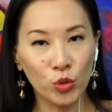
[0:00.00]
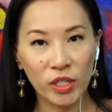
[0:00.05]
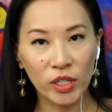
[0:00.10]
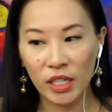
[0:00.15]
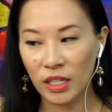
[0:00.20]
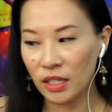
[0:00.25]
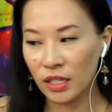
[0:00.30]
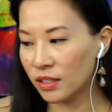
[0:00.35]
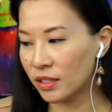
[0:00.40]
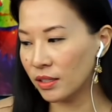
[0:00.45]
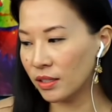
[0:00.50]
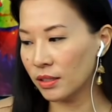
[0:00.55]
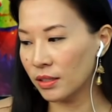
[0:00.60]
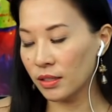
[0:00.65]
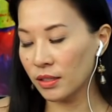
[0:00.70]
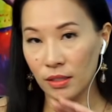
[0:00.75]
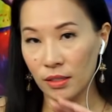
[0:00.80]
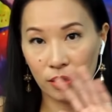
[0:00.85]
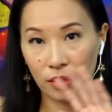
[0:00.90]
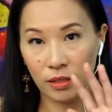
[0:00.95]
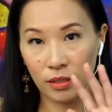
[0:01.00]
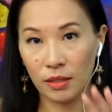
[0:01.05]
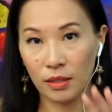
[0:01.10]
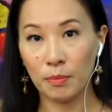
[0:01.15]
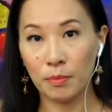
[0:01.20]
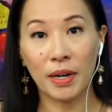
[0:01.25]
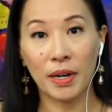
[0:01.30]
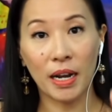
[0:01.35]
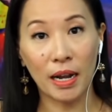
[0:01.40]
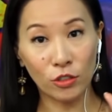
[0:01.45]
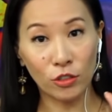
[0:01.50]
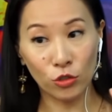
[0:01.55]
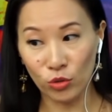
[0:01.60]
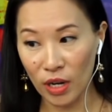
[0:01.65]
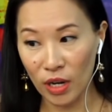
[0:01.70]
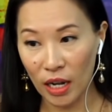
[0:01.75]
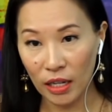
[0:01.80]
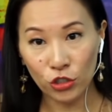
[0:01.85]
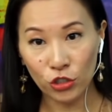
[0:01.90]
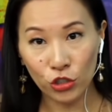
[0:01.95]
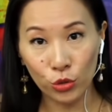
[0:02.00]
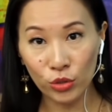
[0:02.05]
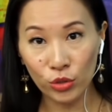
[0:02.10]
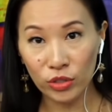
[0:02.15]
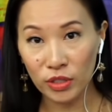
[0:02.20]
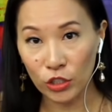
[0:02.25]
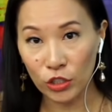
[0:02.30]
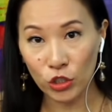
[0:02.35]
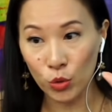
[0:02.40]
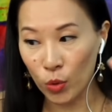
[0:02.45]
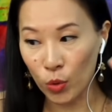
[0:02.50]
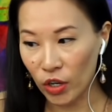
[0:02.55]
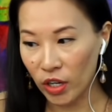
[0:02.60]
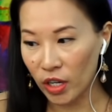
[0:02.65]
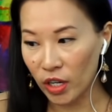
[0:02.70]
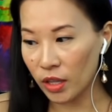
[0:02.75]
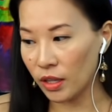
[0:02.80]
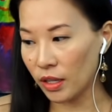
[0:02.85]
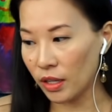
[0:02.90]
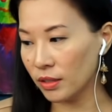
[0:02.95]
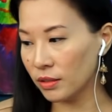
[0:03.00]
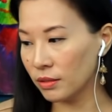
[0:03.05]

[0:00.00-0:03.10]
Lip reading: kids, but I do not choose not to wear anything.